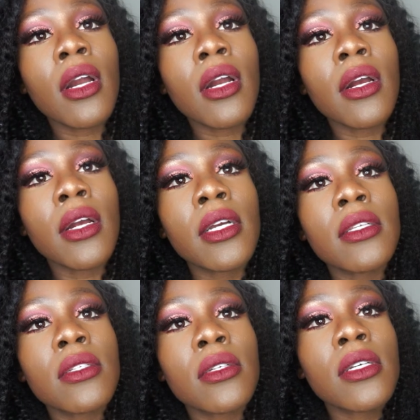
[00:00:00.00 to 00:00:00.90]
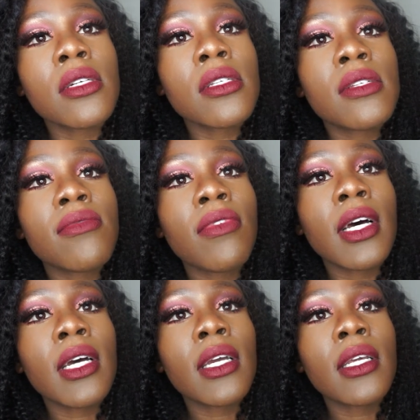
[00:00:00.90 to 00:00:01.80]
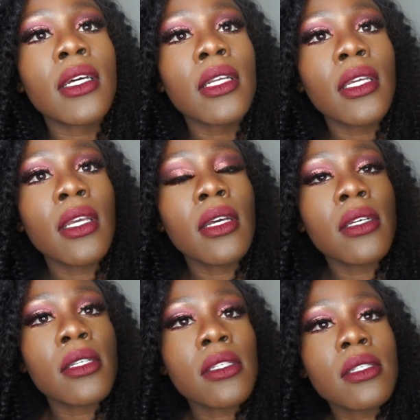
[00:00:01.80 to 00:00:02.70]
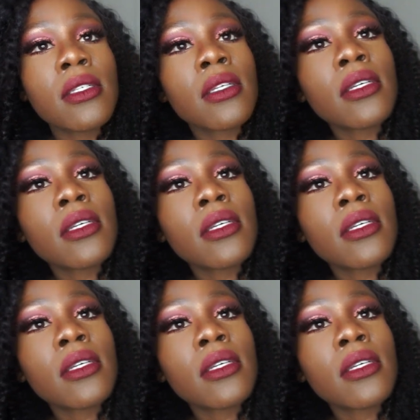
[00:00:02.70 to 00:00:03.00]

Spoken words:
All right, so here's Divine, honey, yes.